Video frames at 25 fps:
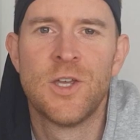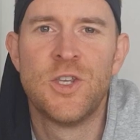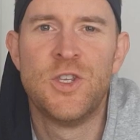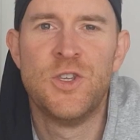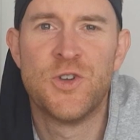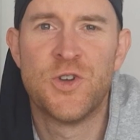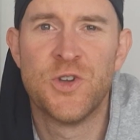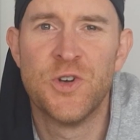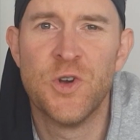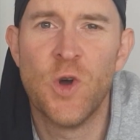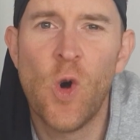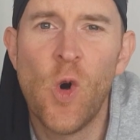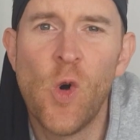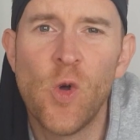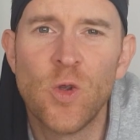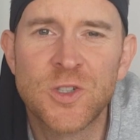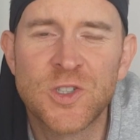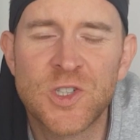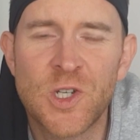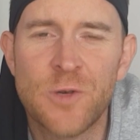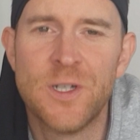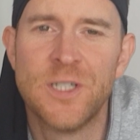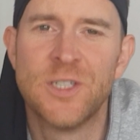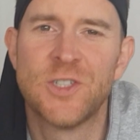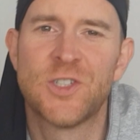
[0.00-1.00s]
You can
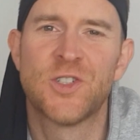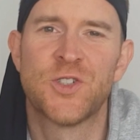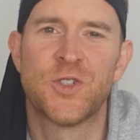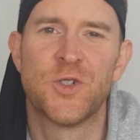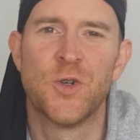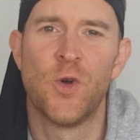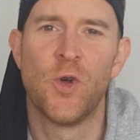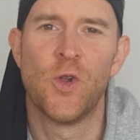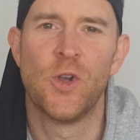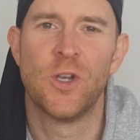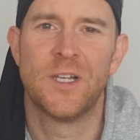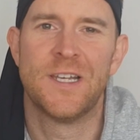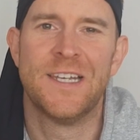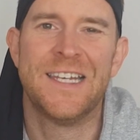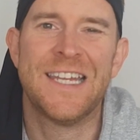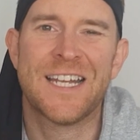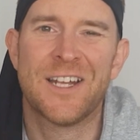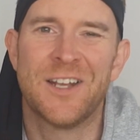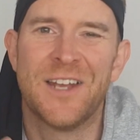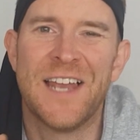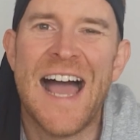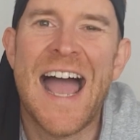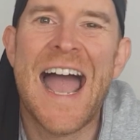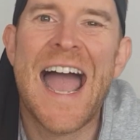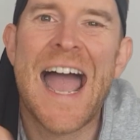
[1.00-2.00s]
also install little